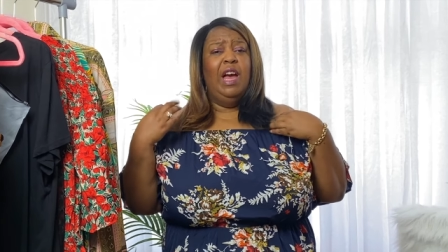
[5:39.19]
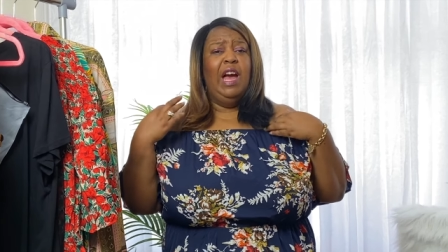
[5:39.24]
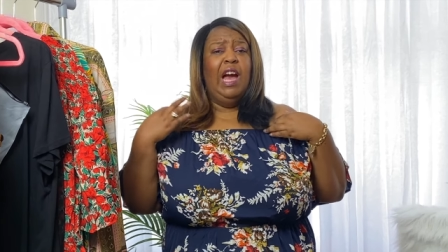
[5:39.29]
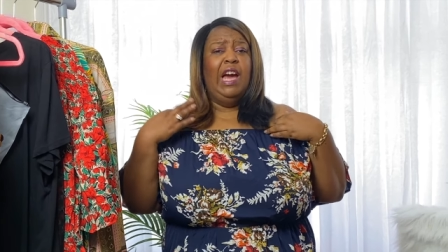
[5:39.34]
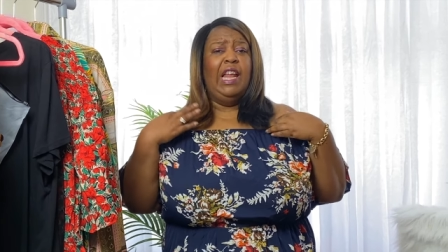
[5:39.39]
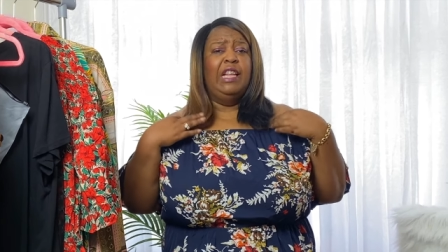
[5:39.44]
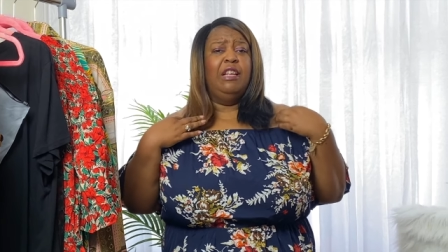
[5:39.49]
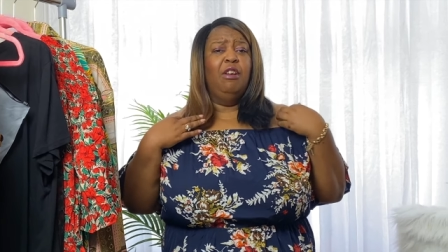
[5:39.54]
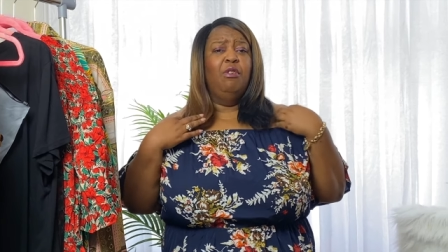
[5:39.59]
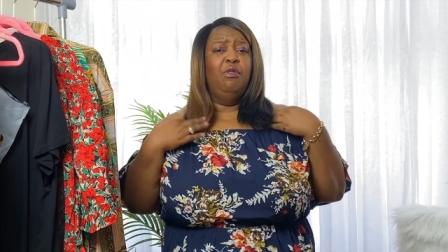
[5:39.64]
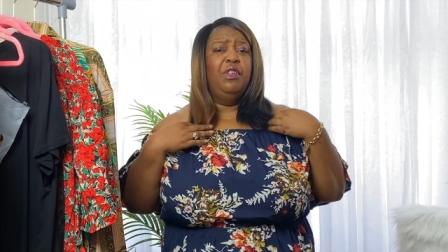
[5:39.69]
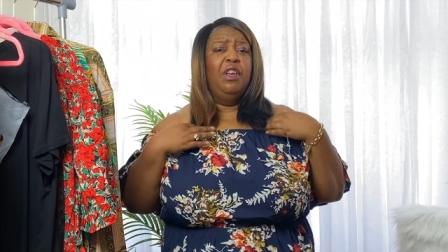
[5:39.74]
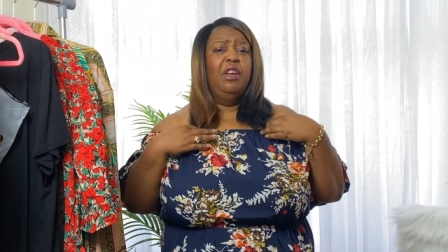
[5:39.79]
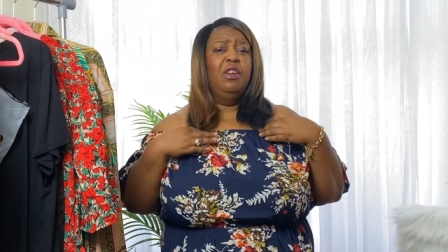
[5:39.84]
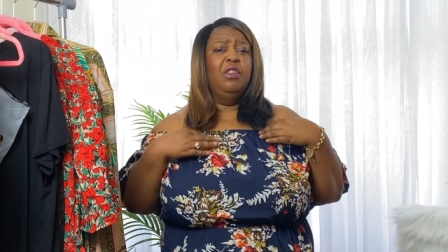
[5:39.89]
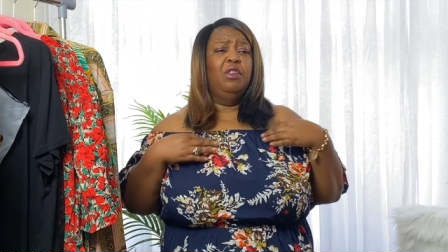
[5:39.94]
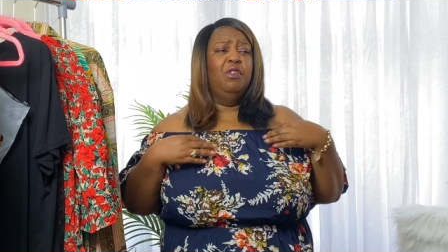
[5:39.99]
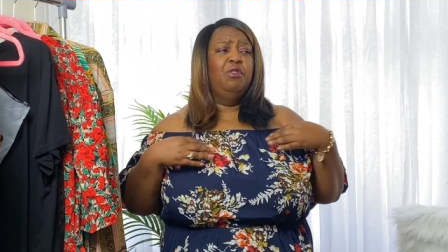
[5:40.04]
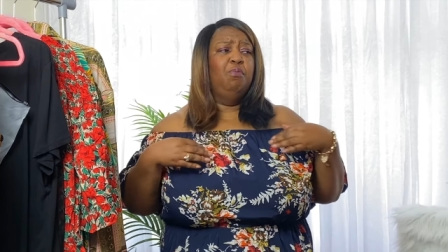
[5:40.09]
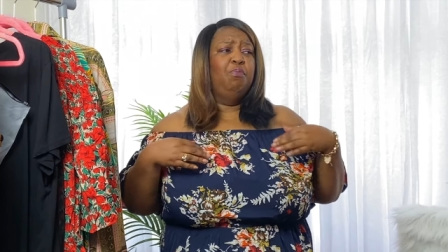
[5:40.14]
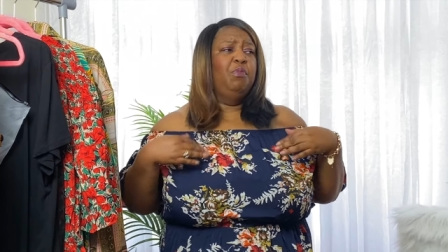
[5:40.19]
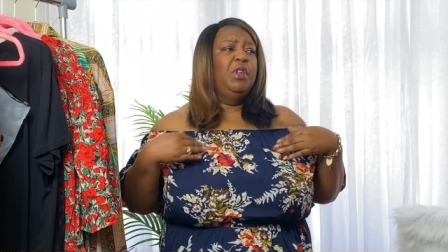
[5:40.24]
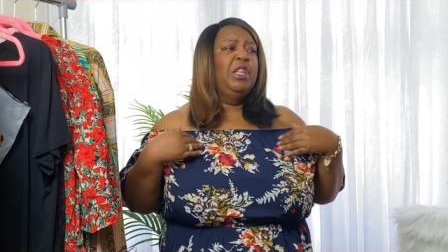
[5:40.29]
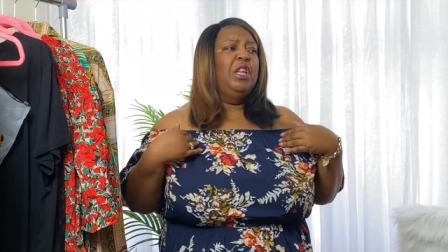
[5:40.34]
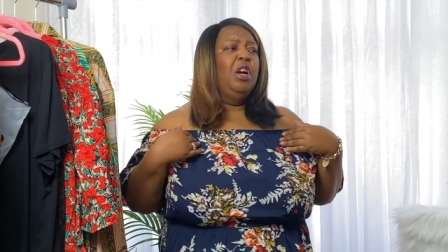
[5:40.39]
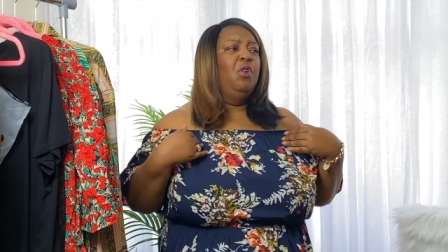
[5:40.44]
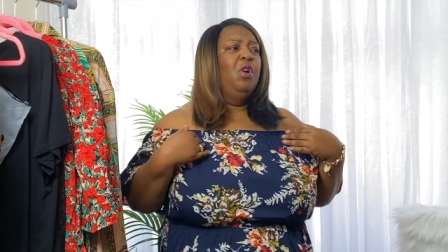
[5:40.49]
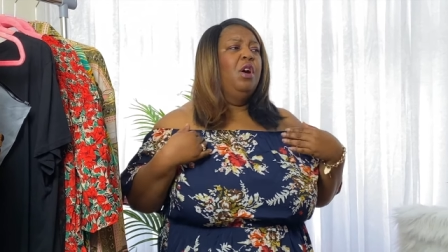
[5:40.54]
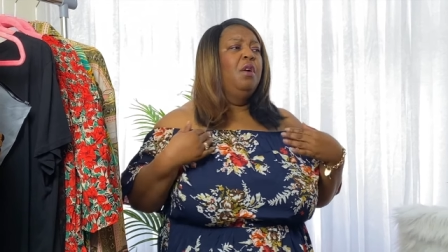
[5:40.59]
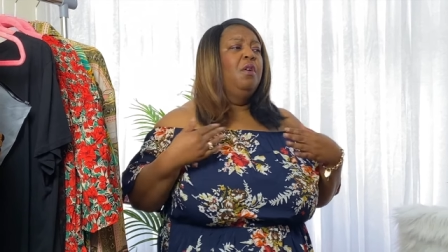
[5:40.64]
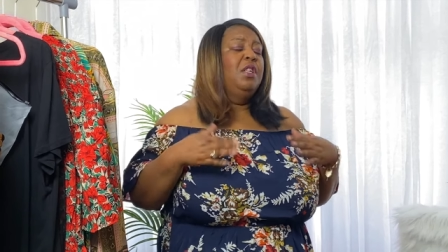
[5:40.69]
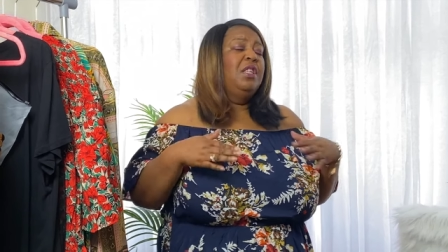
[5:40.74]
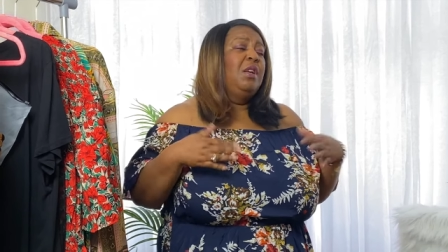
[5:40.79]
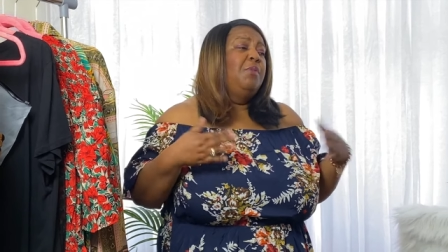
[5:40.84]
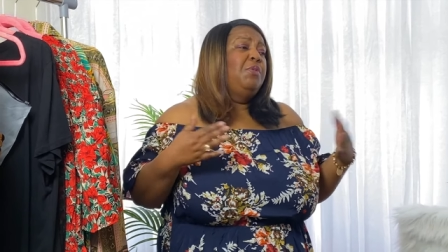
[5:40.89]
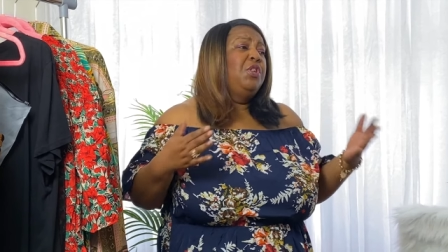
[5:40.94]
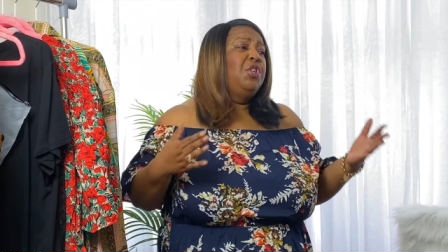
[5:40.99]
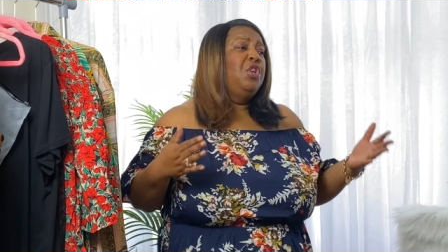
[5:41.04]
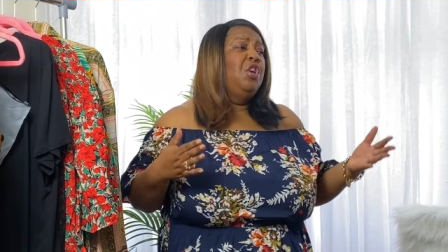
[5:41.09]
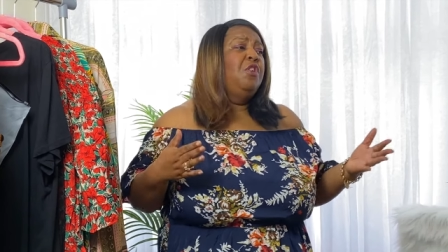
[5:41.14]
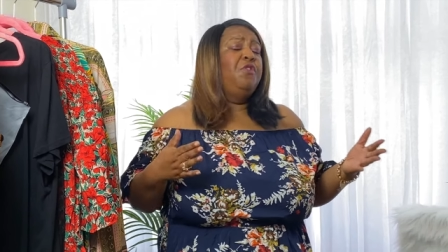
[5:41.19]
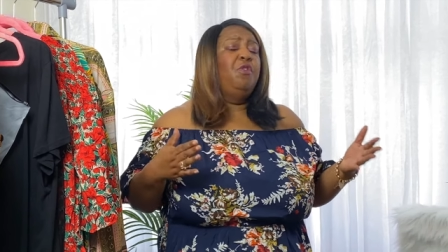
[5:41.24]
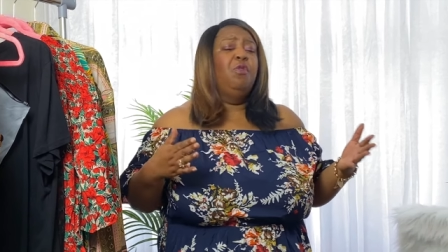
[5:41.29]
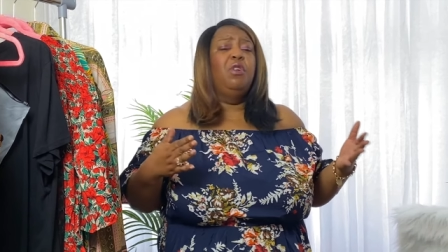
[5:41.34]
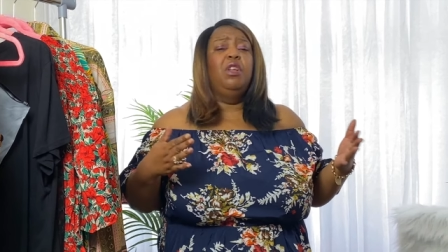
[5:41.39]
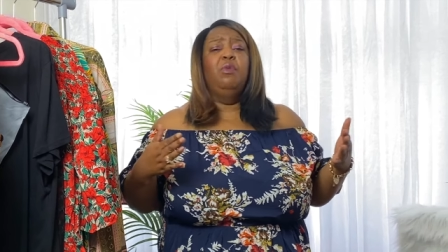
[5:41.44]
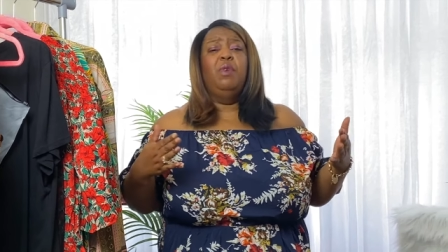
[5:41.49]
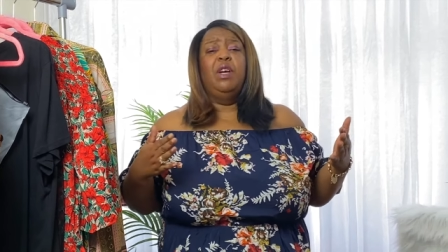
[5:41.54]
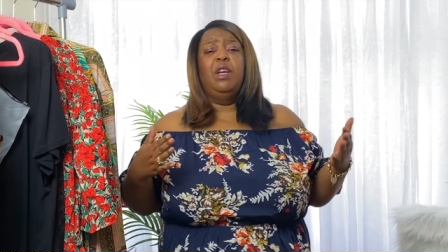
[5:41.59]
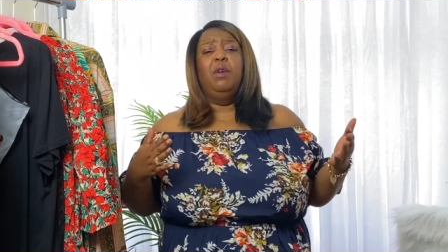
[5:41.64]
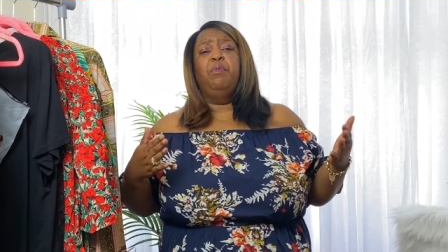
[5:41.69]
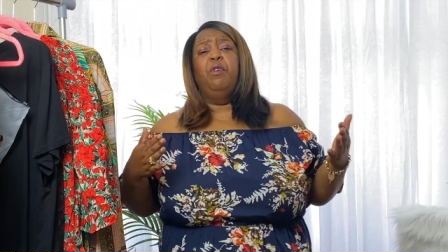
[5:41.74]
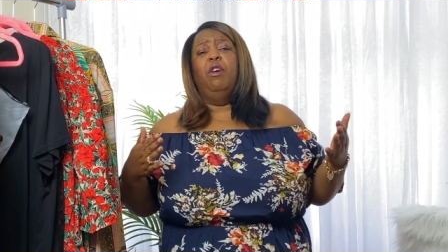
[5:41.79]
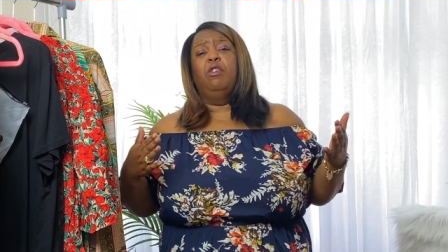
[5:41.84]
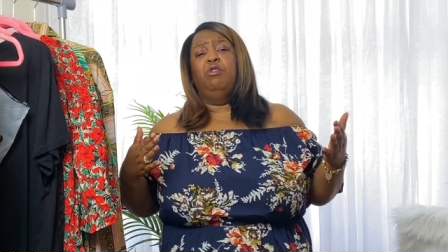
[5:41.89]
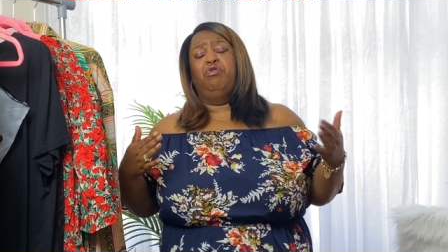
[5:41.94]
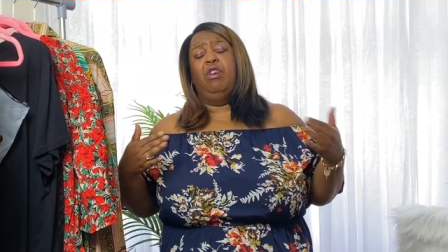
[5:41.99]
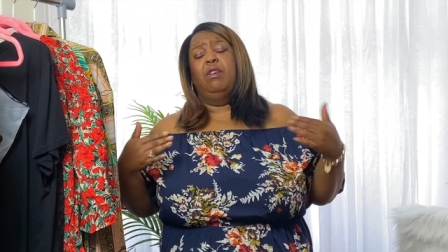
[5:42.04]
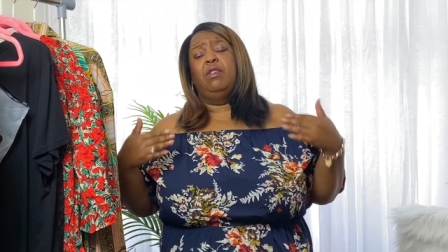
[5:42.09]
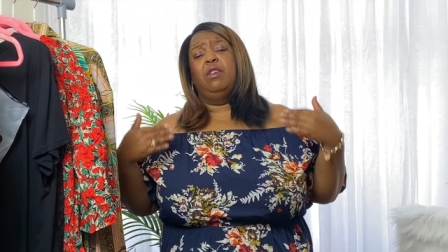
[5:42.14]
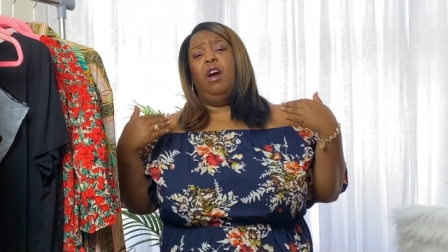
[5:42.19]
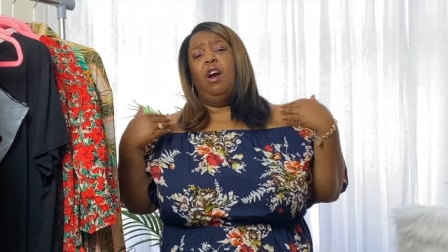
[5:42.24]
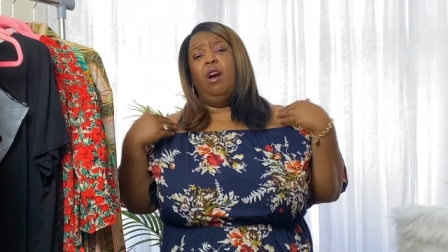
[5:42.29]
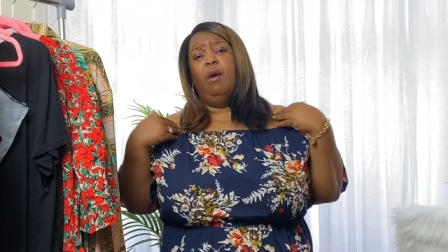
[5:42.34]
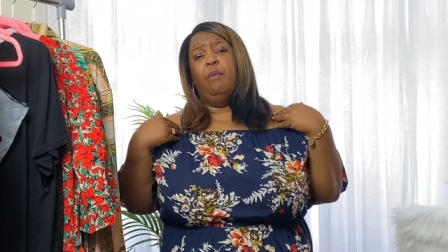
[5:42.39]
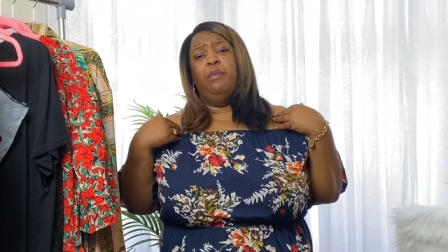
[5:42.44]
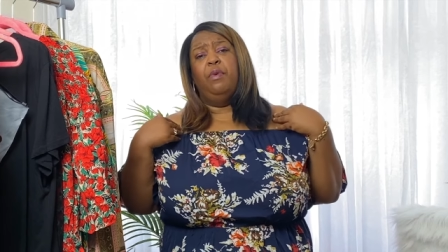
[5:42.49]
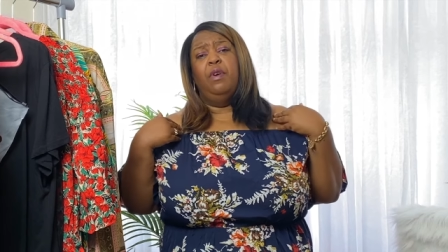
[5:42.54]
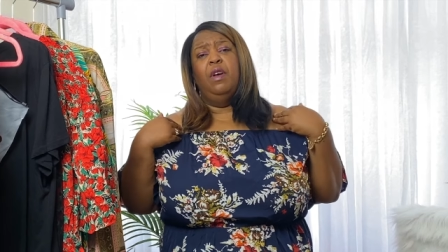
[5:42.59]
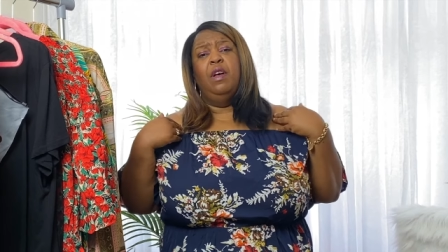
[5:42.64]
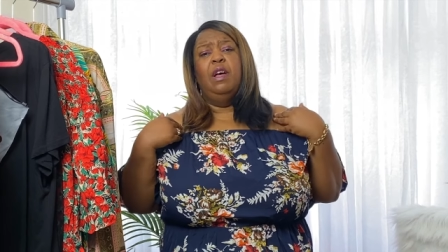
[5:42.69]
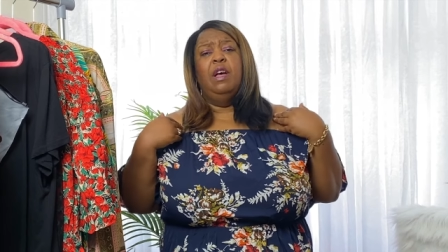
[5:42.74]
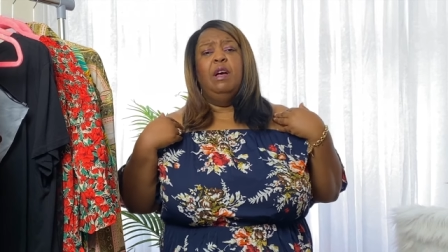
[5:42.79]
I don't think, you know, it's up to you if you want to wear your bra straps up,